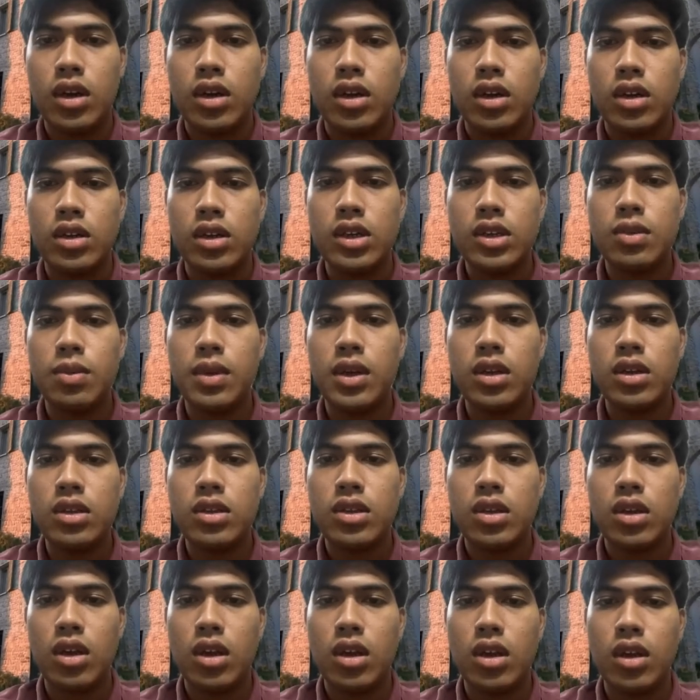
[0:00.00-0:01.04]
This
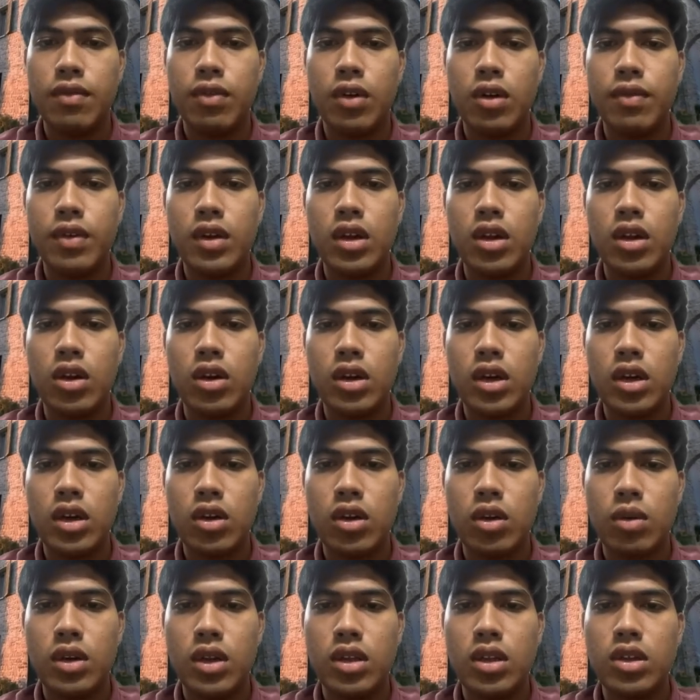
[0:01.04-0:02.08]
means involving local
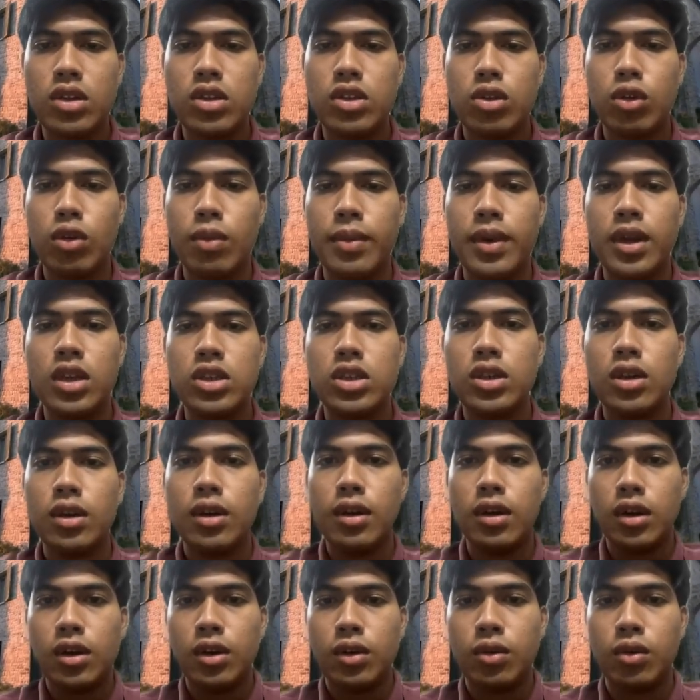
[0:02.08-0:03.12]
communities to manage
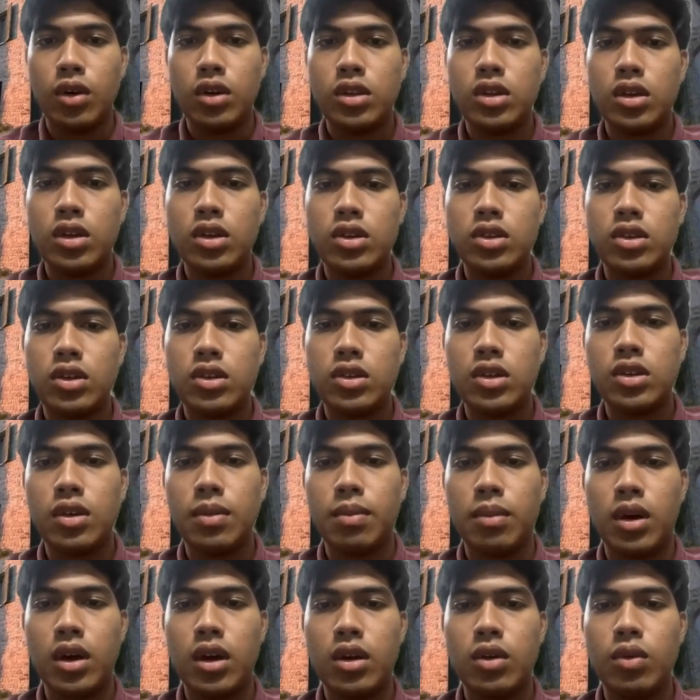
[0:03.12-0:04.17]
water resources
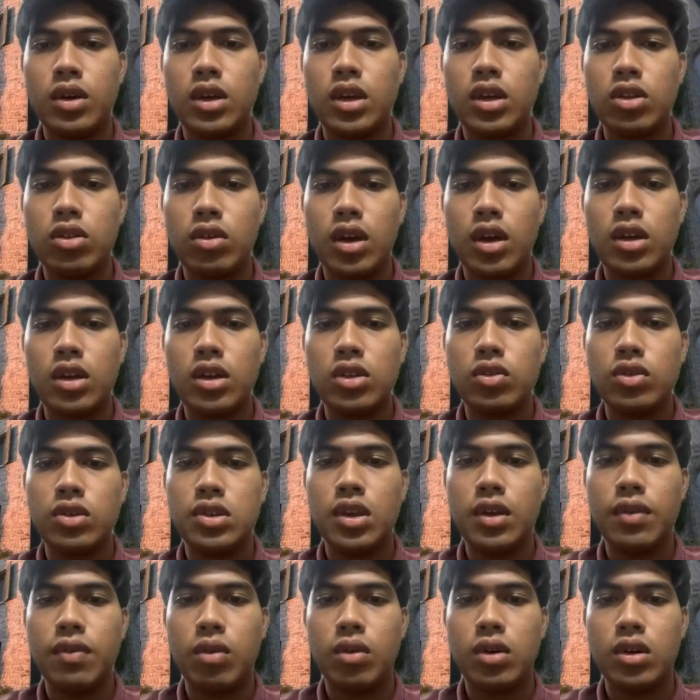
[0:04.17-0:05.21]
by working together to
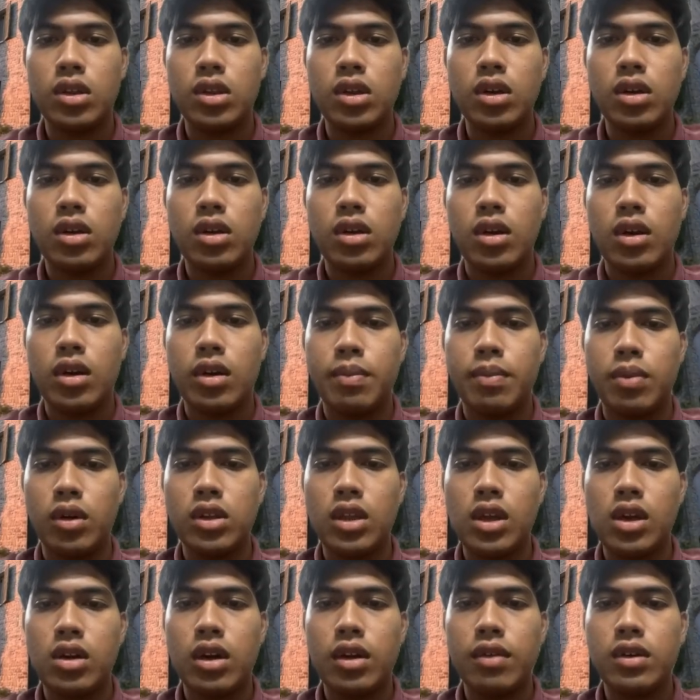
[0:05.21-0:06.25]
save water,
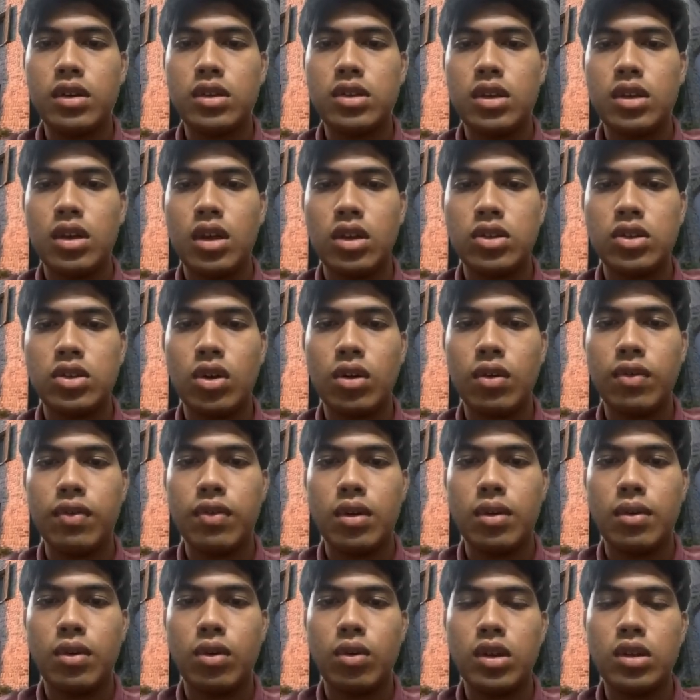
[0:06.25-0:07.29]
protect rivers, and solve
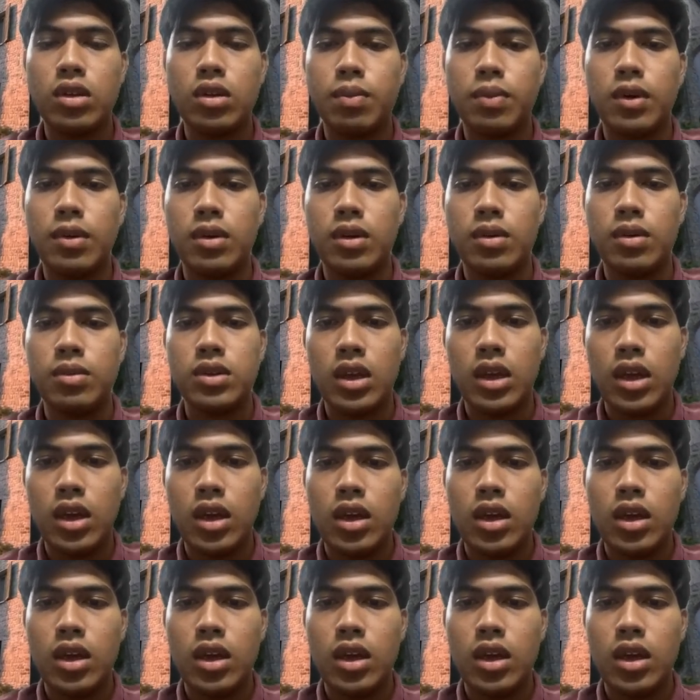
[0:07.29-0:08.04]
water problems.